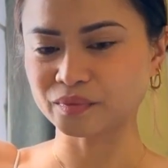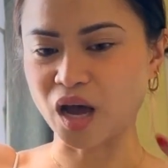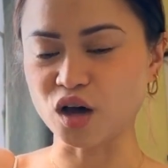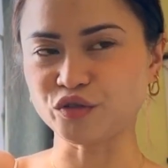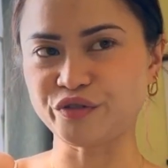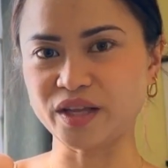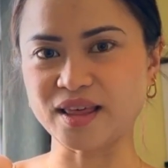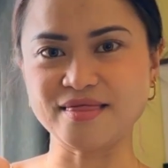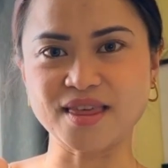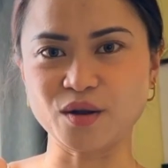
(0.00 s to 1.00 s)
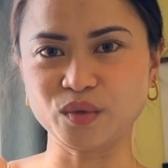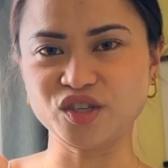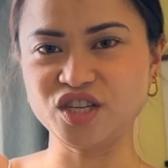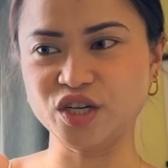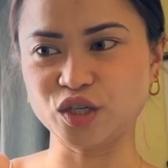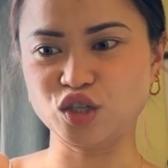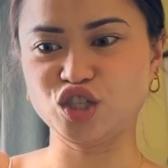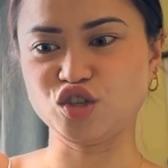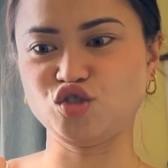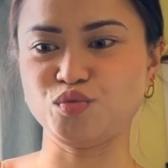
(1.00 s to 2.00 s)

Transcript: outfit and then with sneakers, just